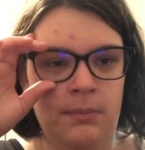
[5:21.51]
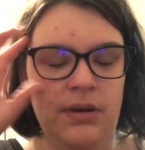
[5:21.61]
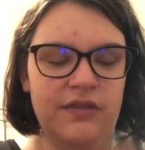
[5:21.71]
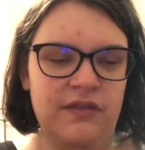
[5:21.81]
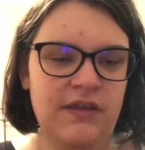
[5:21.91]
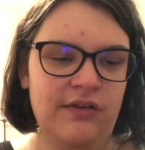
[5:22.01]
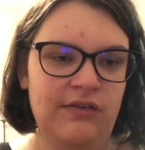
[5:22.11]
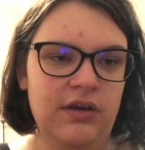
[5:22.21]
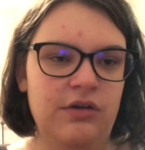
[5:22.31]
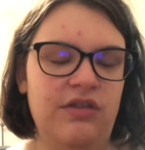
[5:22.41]
But
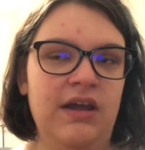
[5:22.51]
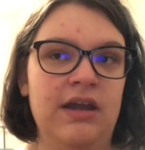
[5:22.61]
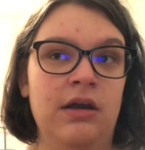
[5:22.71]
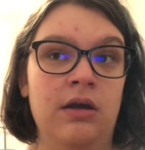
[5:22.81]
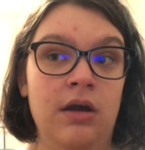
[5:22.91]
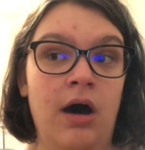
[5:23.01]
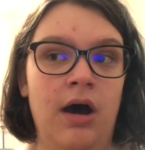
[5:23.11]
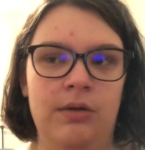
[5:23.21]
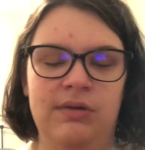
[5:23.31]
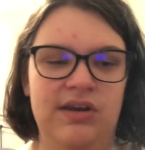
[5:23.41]
this year, thank
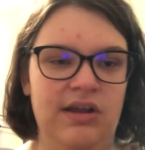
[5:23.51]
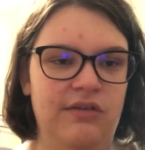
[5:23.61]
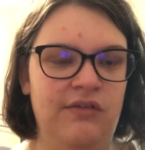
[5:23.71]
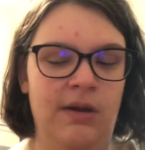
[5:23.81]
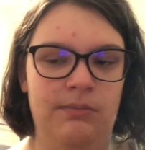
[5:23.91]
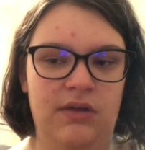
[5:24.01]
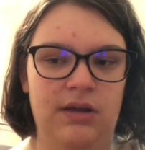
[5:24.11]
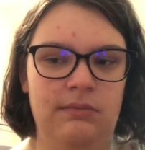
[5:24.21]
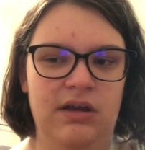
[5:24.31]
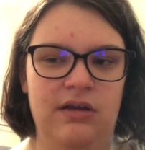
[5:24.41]
God we did
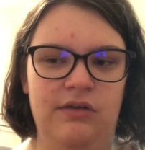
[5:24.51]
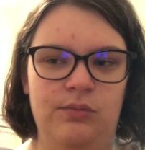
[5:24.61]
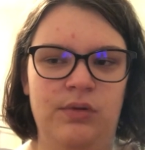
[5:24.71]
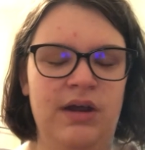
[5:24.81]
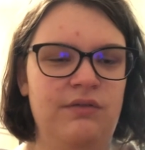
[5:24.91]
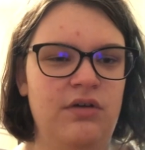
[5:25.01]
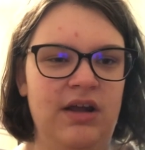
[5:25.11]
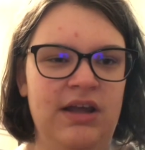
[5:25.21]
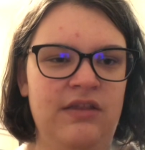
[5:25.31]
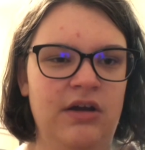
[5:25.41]
something because whenever
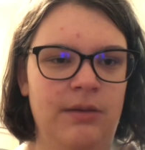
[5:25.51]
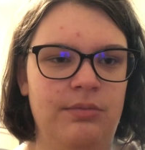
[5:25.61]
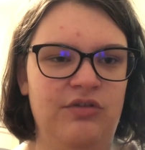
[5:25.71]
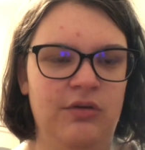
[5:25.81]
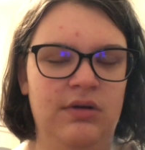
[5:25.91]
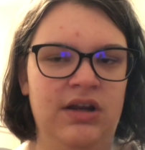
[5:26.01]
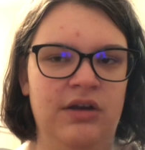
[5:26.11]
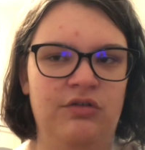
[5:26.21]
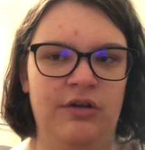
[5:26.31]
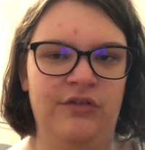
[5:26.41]
I get the opportunity
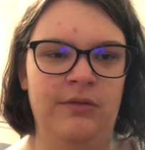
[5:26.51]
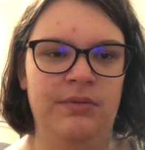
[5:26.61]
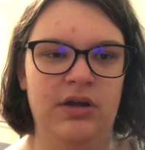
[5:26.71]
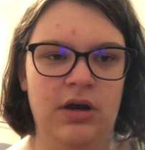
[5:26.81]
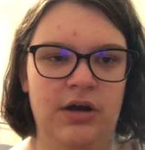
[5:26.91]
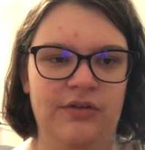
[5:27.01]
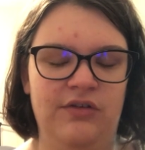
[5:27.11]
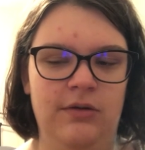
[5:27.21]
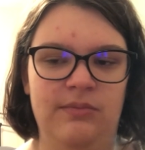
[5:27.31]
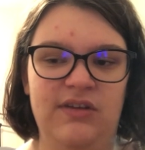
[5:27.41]
to dress up in
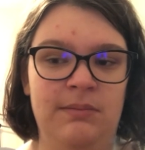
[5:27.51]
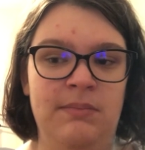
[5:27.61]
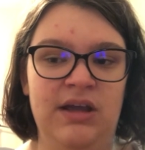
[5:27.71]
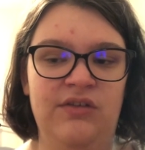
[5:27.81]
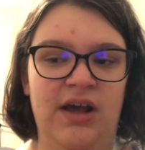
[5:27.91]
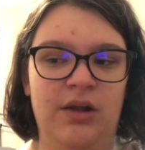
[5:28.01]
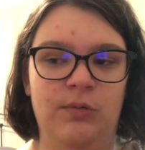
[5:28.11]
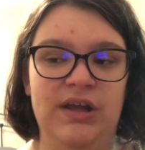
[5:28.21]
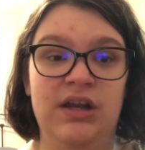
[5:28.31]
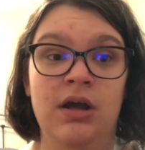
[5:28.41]
costumes, it makes
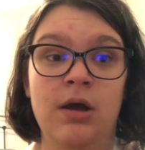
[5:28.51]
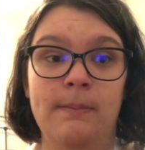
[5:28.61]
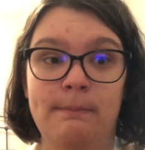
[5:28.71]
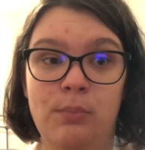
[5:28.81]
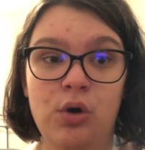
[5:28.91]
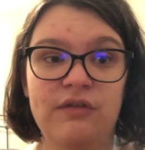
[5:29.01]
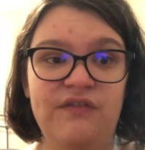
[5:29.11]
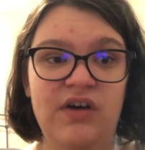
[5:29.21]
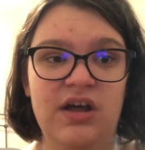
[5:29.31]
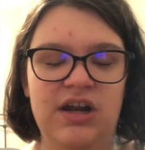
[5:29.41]
Halloween more
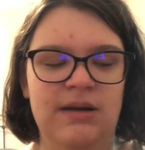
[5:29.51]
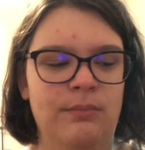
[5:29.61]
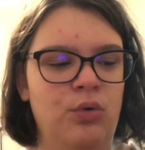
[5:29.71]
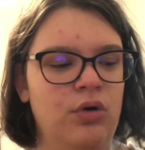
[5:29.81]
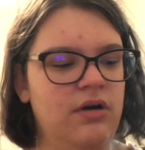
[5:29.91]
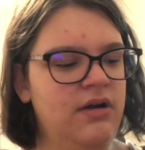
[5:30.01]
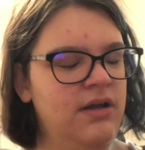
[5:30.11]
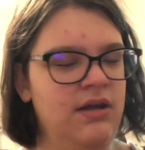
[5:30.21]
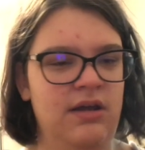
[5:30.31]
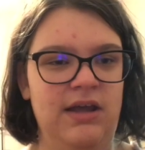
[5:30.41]
fun and more
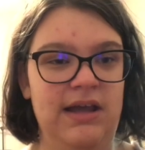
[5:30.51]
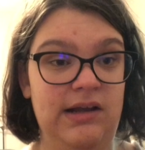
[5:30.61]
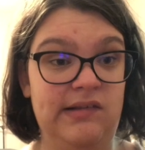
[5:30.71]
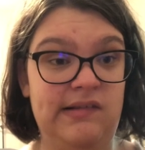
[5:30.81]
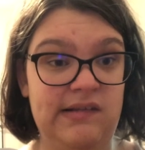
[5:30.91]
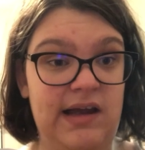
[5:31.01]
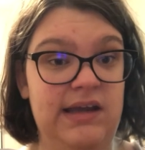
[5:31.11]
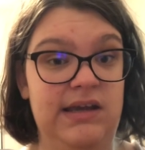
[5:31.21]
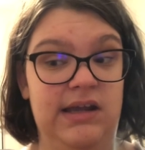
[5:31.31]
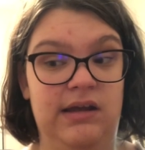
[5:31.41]

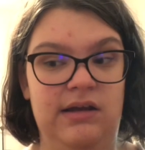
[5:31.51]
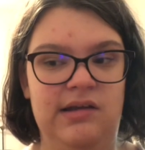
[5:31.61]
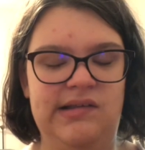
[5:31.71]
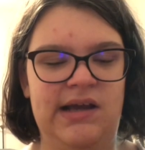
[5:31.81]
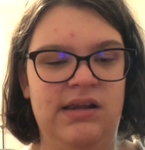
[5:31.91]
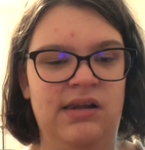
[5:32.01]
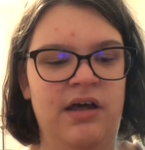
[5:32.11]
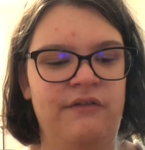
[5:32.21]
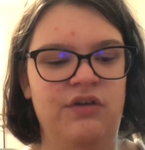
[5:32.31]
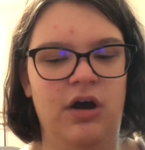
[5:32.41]
exciting because I
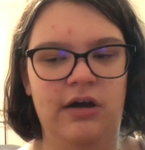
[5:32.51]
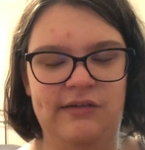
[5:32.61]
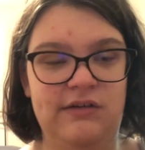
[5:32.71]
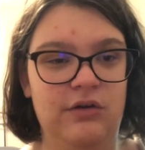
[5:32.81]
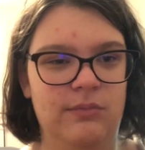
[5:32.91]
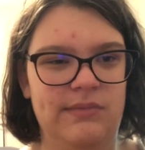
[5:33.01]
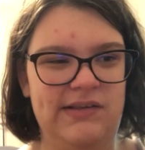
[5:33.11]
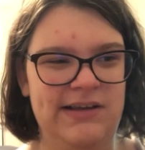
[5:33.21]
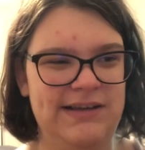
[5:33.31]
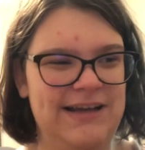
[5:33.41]
love
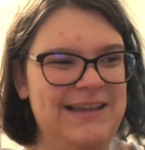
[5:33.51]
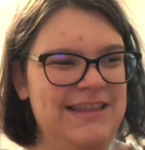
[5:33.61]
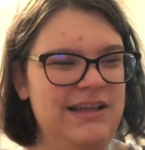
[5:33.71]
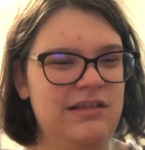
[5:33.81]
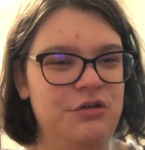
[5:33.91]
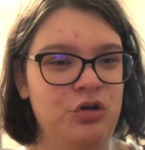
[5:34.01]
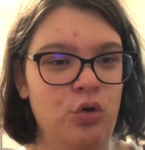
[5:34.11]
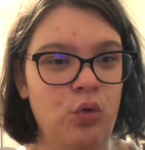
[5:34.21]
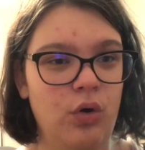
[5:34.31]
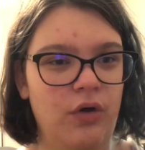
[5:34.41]
costumes. I think they're
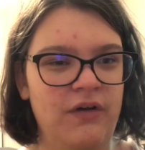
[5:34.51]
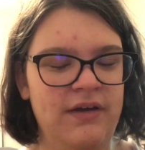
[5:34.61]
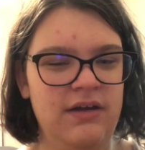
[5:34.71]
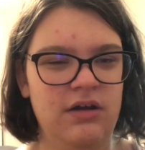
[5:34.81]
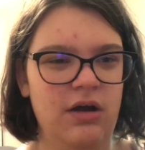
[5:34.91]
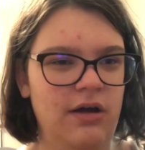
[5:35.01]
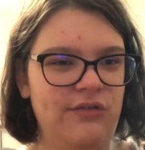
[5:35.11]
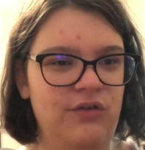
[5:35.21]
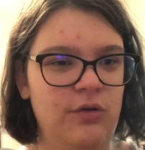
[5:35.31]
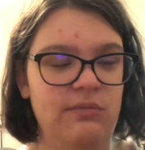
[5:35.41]
cool.
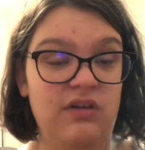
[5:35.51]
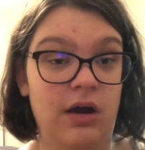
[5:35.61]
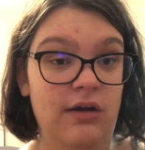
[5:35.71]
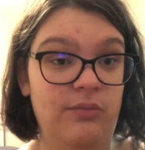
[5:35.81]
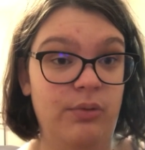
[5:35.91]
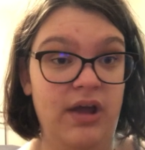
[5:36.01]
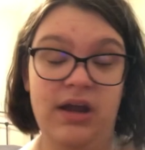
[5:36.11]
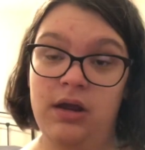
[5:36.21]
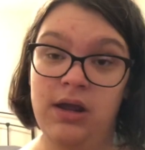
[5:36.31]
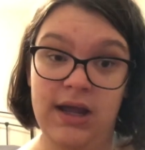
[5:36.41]
Costumes,
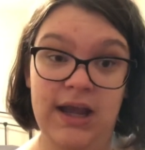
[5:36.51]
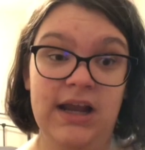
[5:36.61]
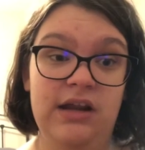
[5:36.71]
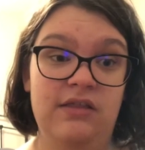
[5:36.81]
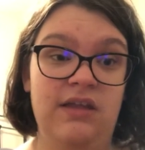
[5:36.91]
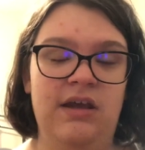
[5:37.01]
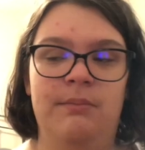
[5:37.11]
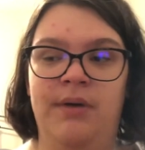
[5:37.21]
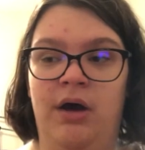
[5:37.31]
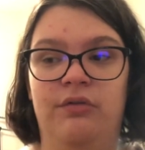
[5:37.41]
cosplay, anything
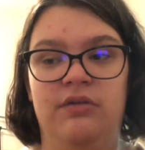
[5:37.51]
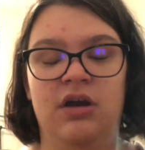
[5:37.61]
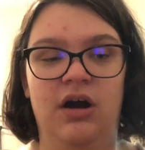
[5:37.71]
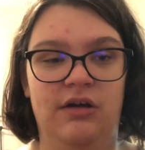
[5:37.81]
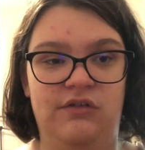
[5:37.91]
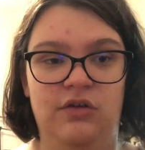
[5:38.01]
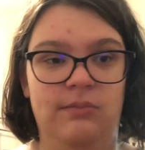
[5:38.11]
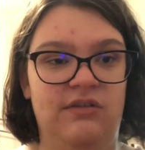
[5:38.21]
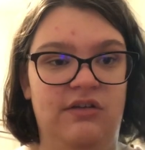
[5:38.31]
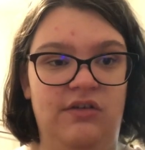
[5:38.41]
about
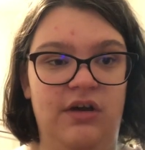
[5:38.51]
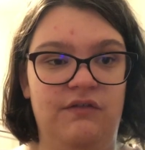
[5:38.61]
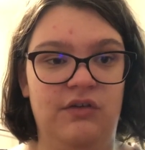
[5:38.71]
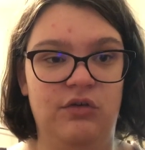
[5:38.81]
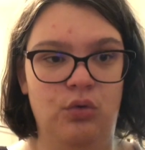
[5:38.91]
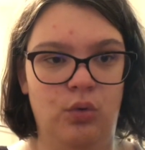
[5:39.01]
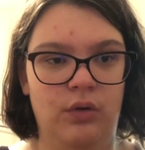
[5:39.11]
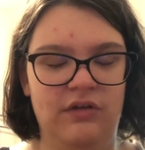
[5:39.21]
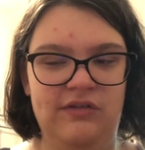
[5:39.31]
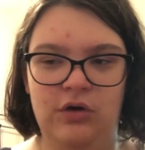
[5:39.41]
costumes and stuff is
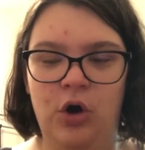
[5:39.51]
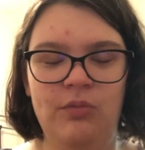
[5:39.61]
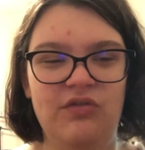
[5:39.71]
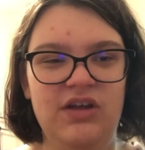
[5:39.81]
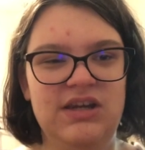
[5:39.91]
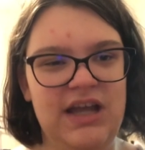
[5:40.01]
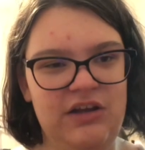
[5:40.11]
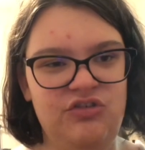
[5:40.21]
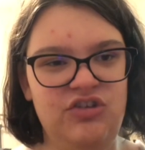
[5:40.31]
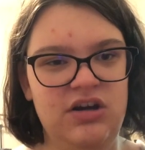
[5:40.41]
cool. So hopefully
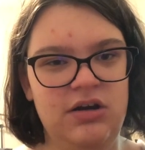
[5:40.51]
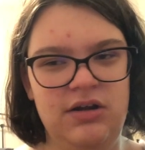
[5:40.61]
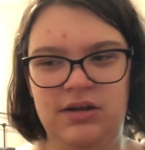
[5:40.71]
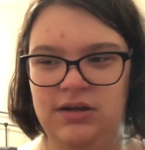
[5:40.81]
next year,